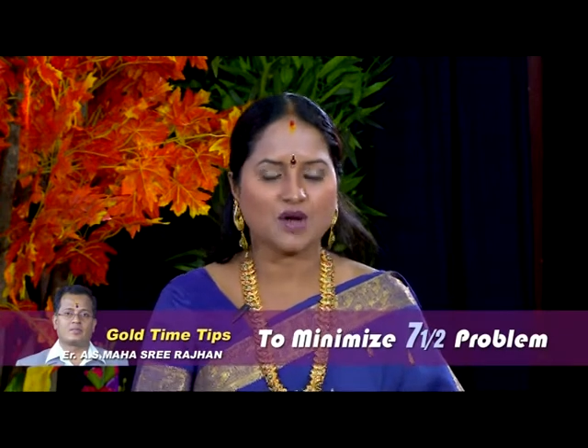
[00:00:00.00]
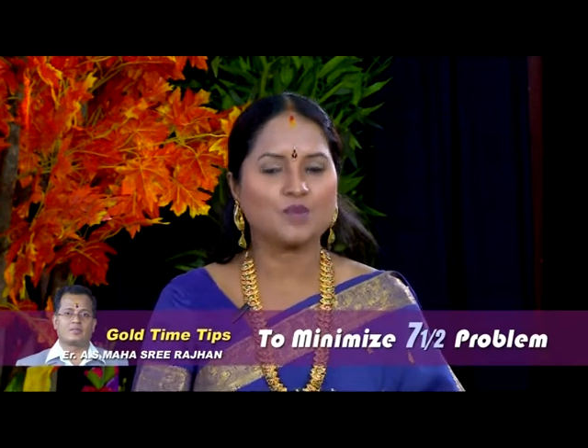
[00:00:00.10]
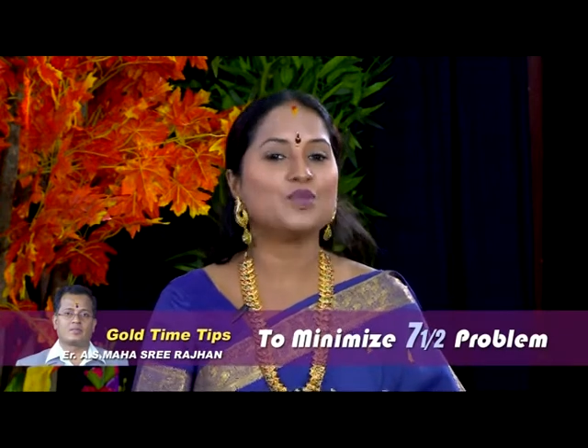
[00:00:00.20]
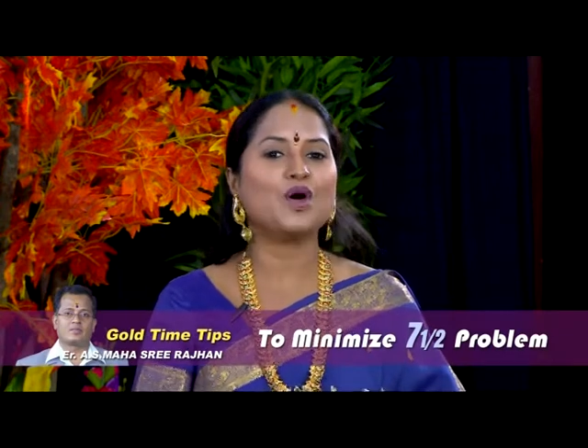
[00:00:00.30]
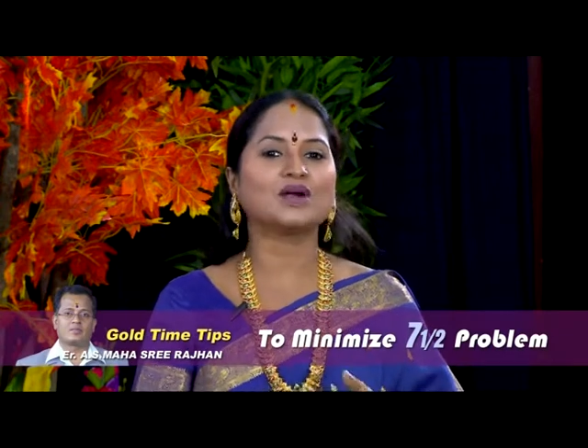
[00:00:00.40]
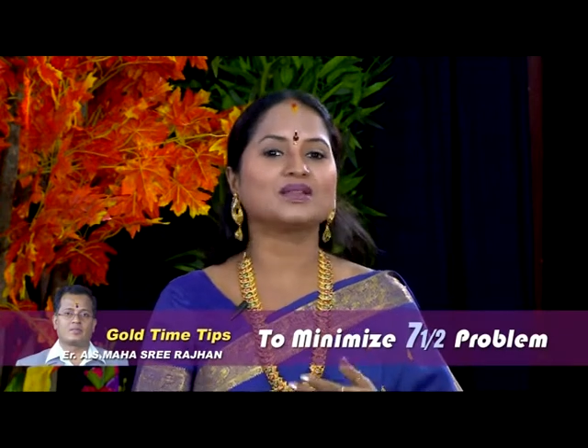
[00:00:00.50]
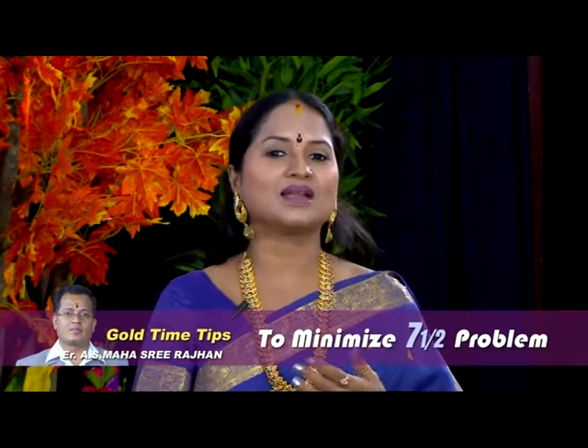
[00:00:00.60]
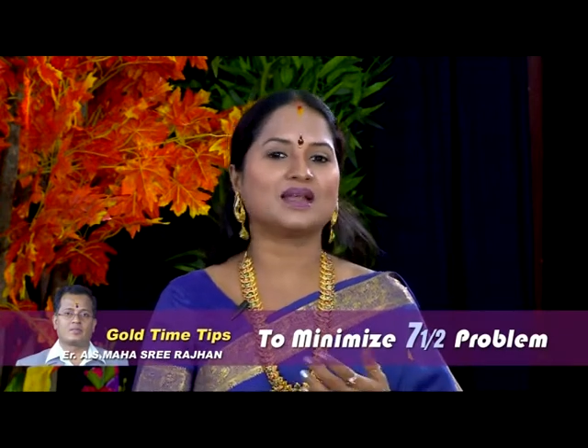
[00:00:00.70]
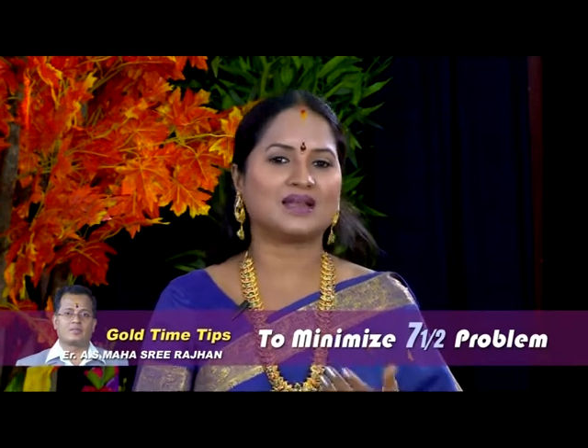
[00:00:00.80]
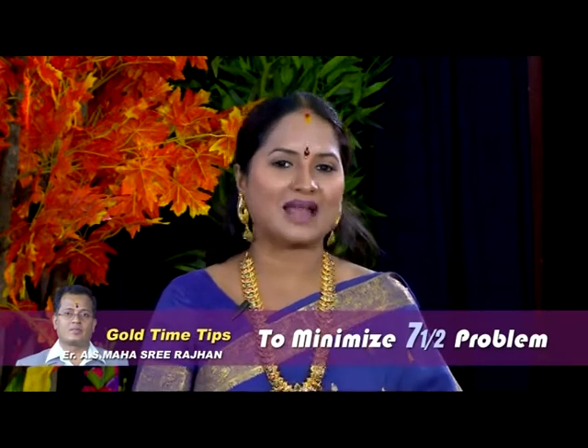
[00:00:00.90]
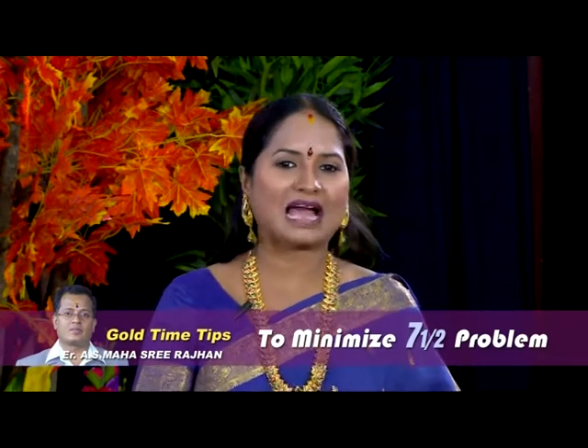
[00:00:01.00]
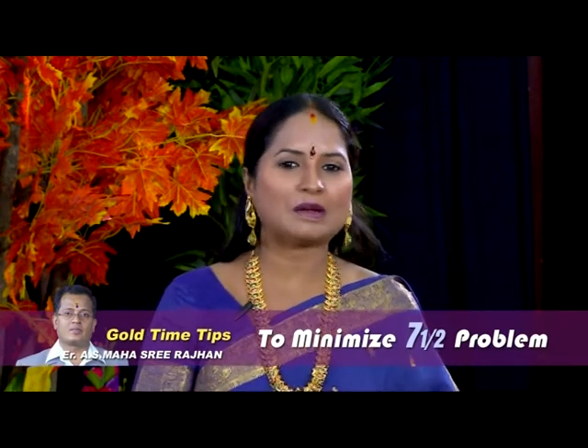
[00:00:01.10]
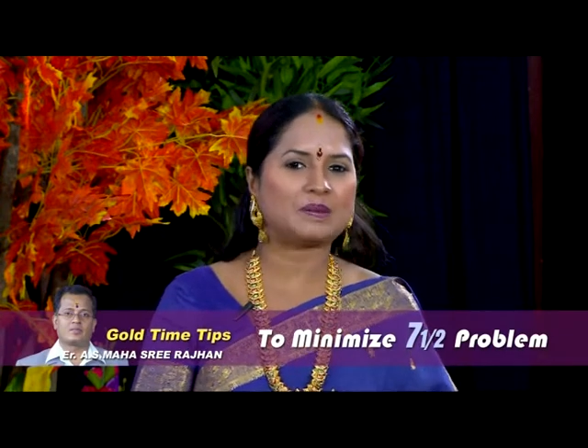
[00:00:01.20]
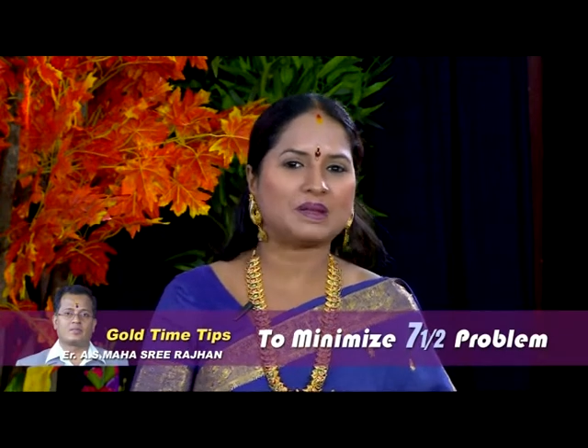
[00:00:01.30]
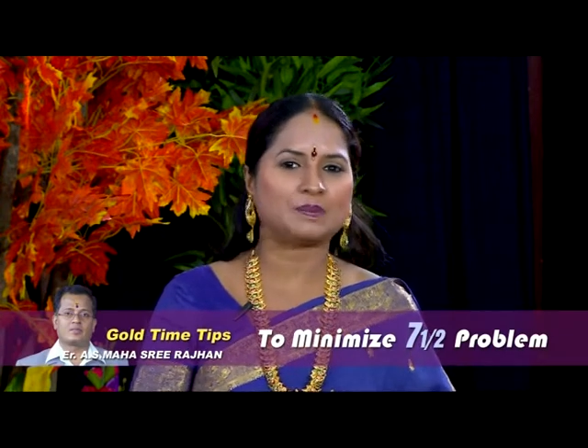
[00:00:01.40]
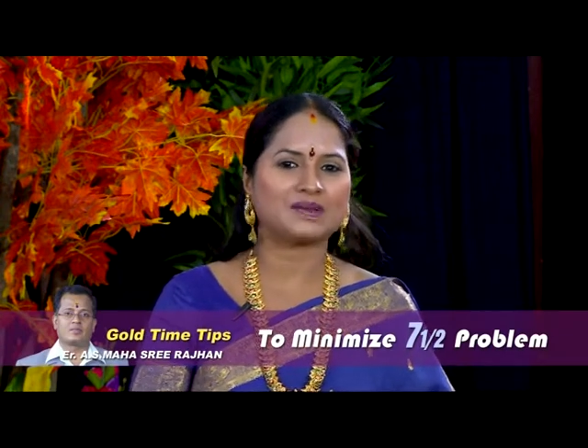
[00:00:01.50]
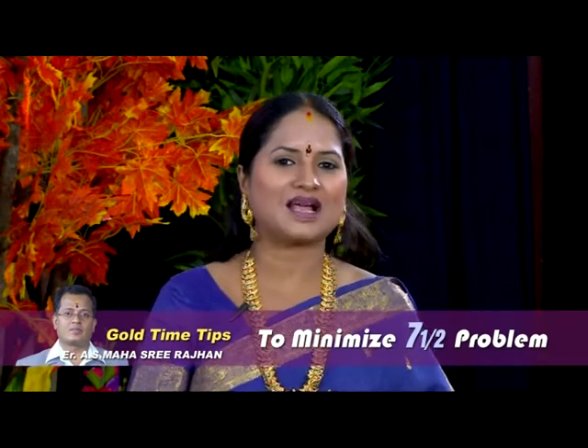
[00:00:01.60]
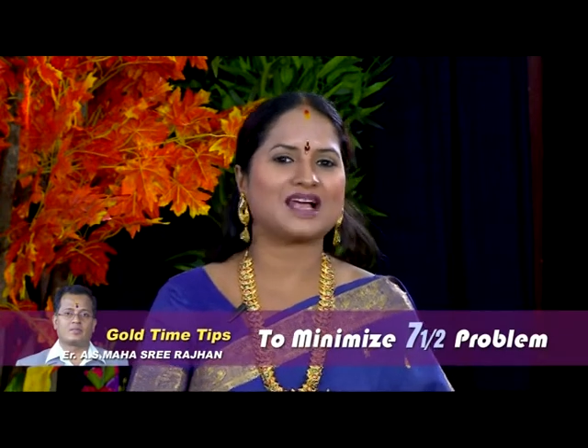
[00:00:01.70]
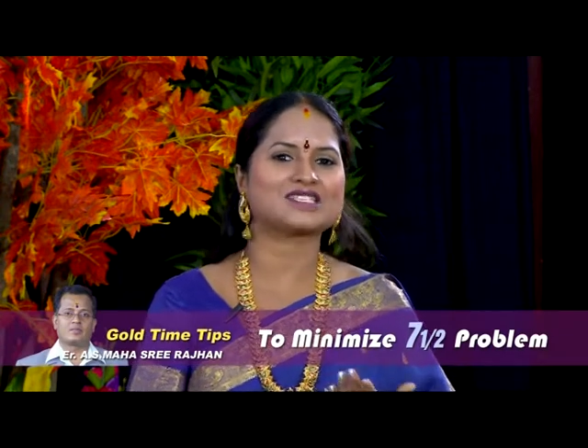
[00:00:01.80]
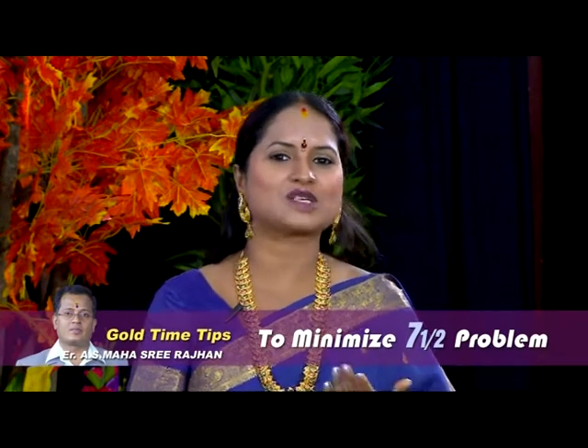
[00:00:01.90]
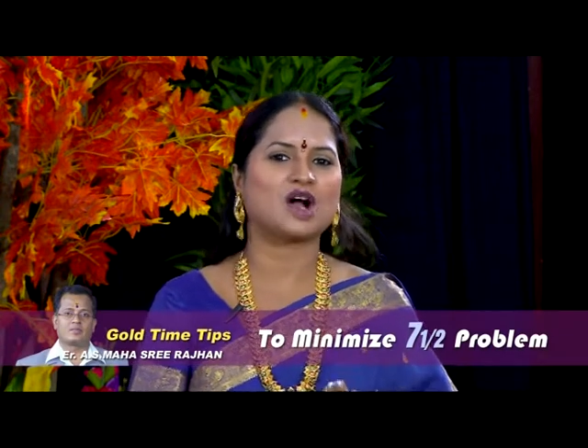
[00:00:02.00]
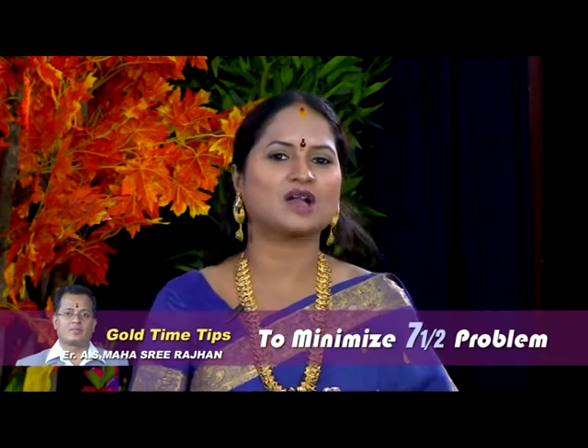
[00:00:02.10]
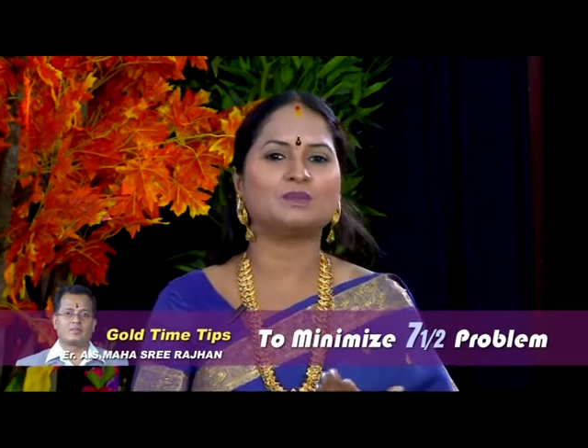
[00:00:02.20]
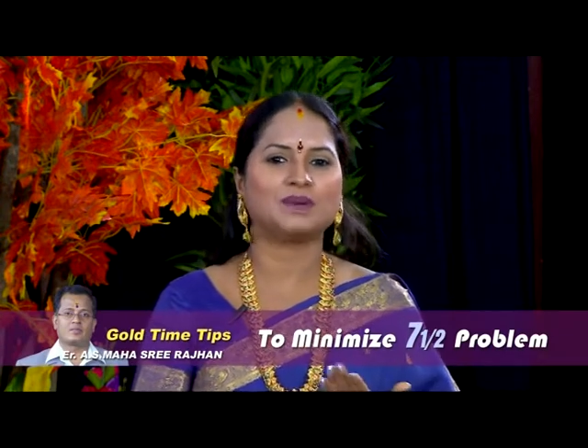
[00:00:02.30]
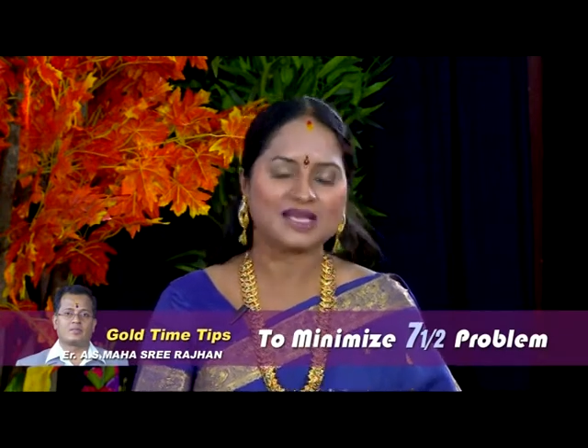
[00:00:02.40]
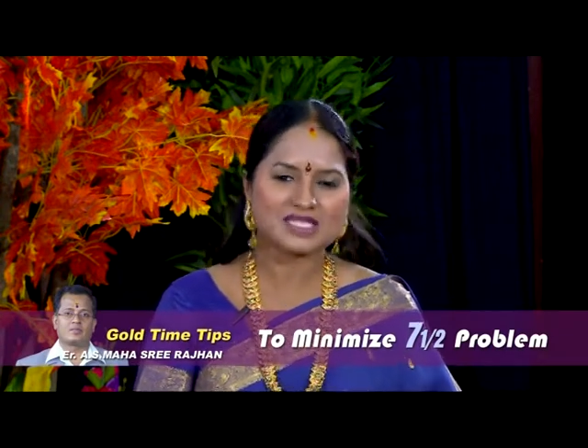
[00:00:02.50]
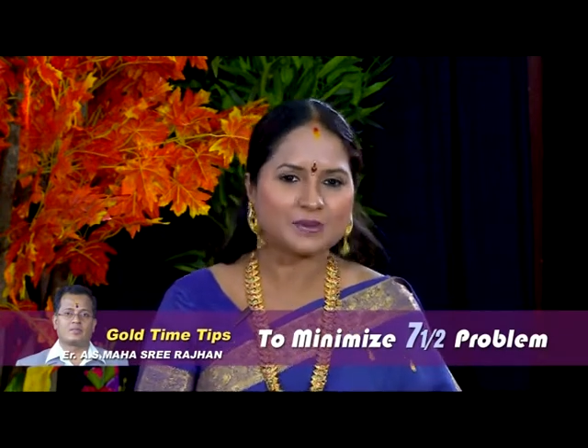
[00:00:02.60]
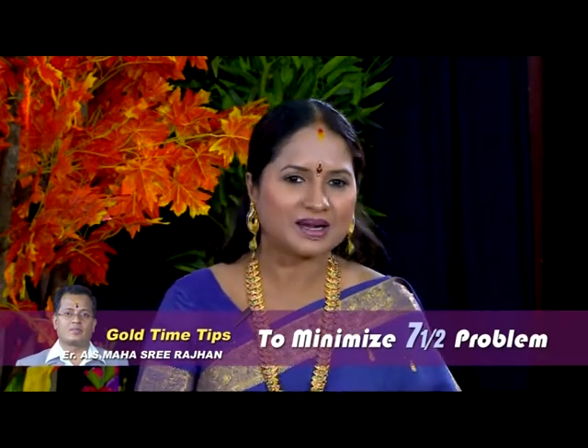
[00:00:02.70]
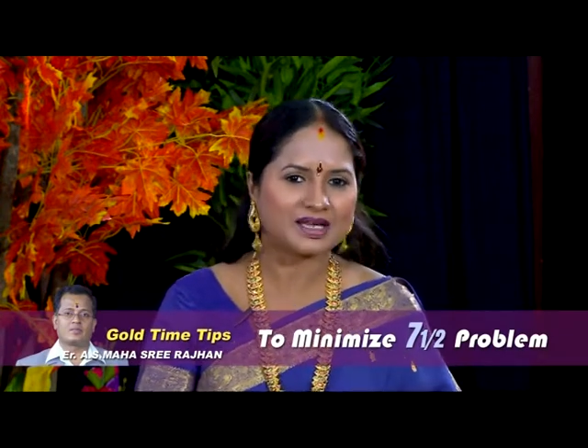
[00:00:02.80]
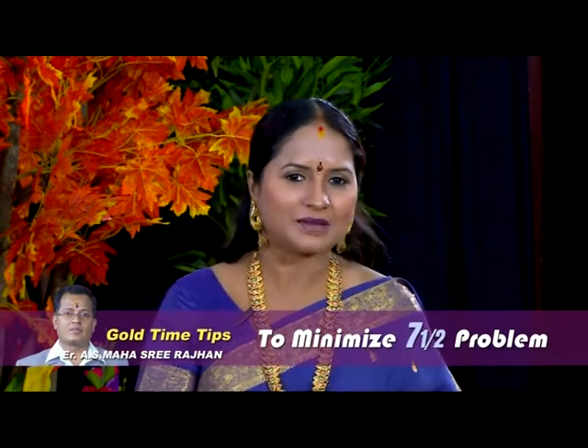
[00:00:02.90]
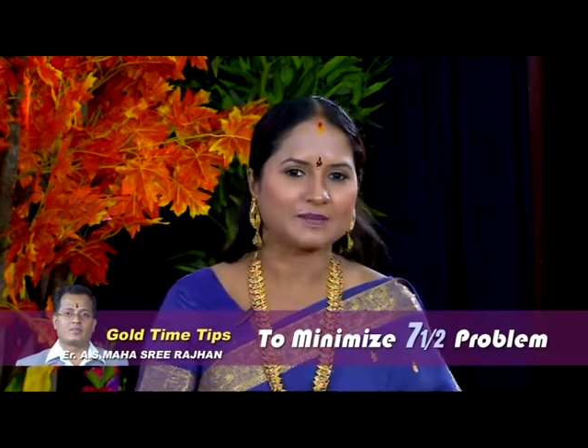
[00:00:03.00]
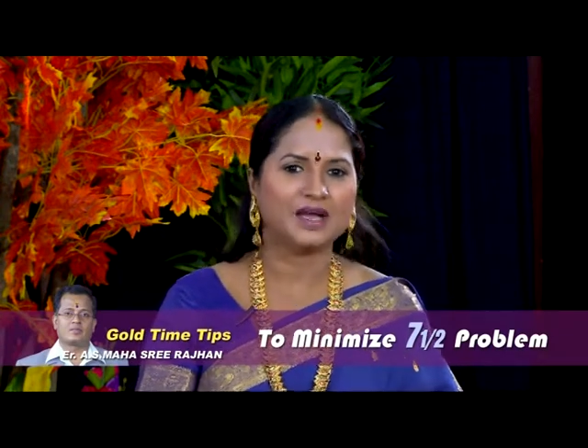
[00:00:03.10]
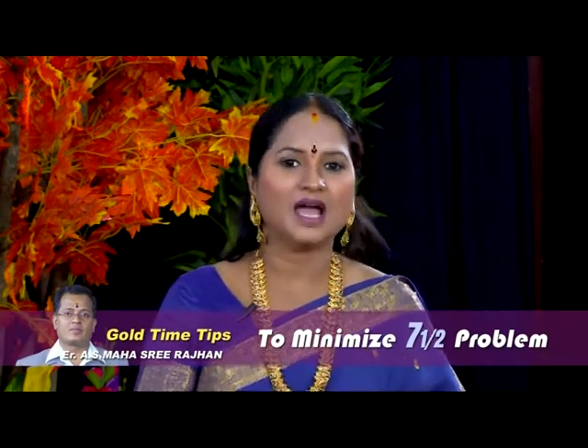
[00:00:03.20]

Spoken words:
More than a lakh people has got blessed by him,